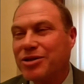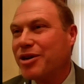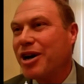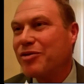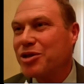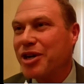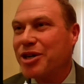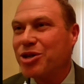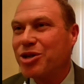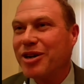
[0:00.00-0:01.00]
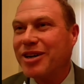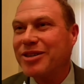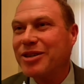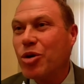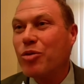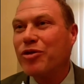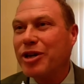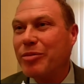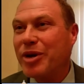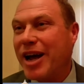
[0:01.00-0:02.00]
So I think that's a
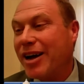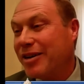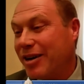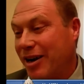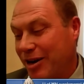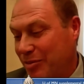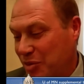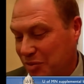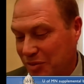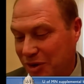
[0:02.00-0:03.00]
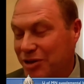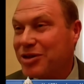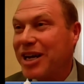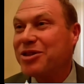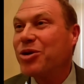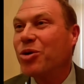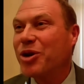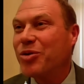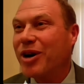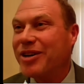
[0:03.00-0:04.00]
conversation hopefully to be had, and
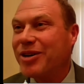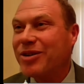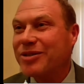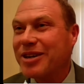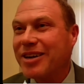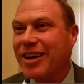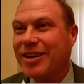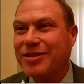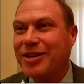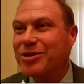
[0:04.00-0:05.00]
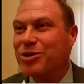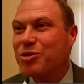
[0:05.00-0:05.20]
it's not the only one.